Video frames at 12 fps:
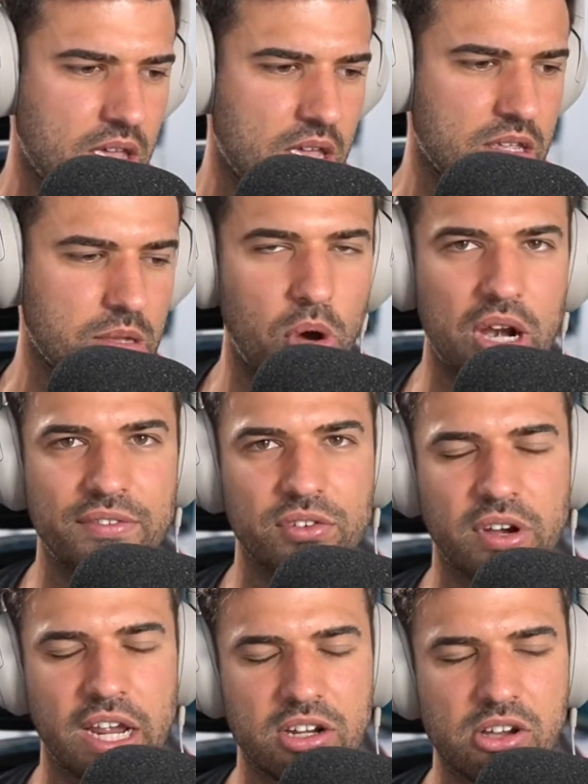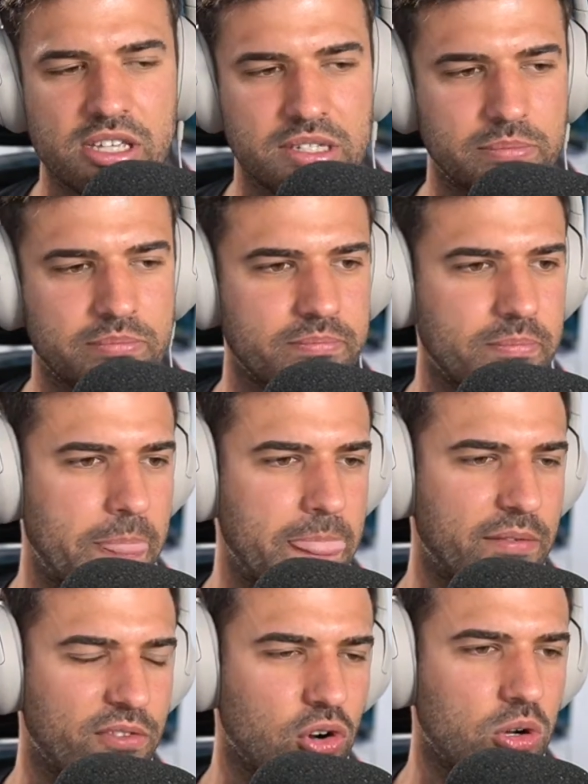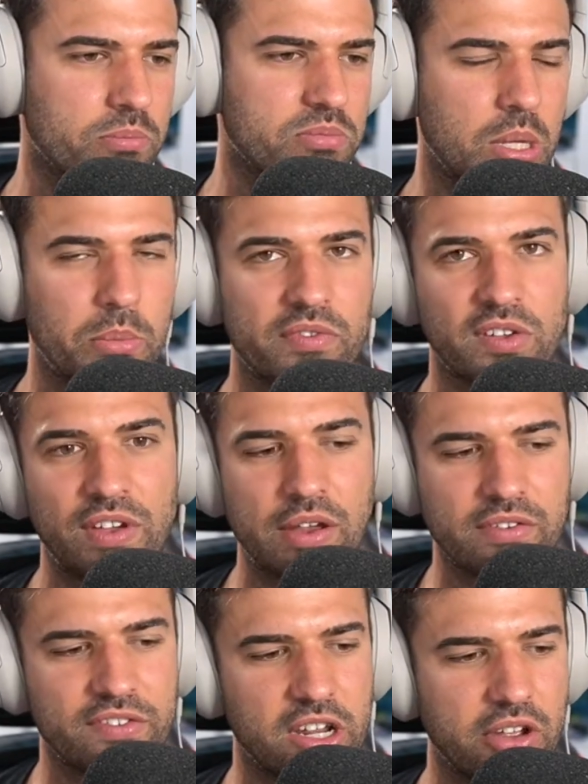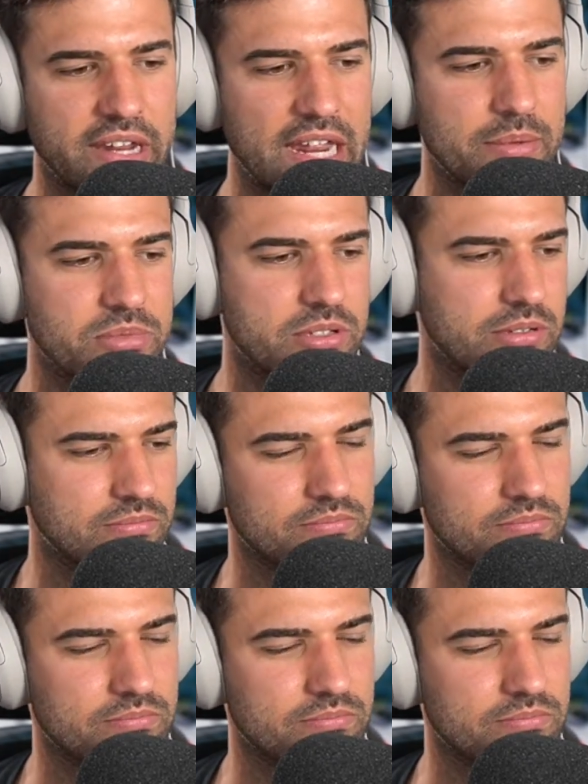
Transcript: you might even recognize him from some of your favorite video games.